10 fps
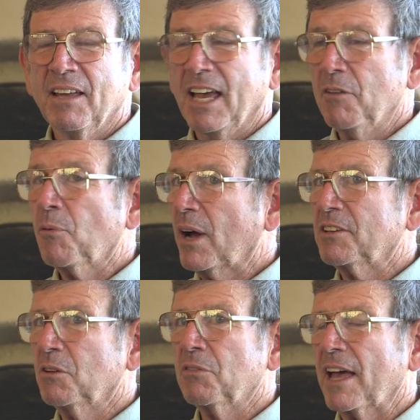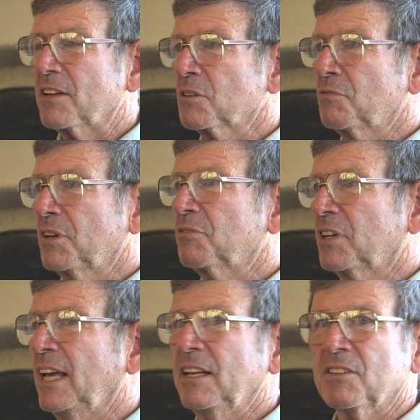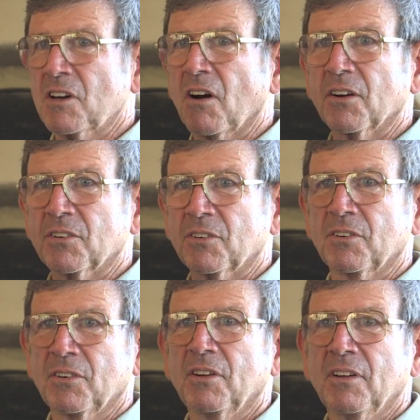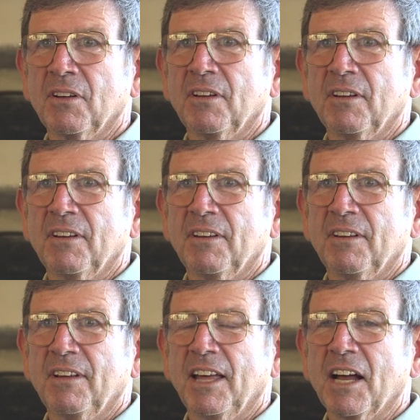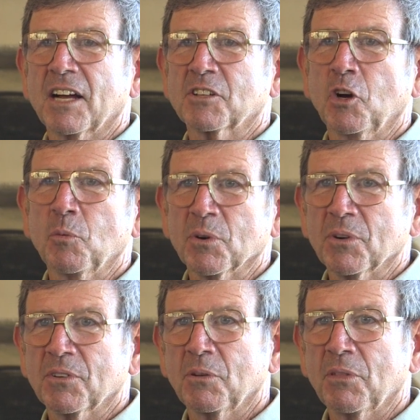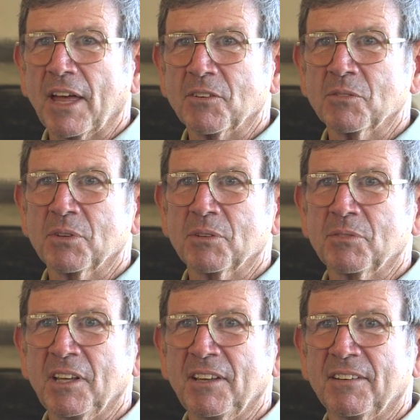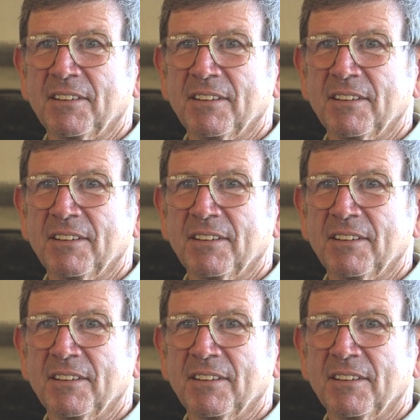FY 2015 starts in October 2015.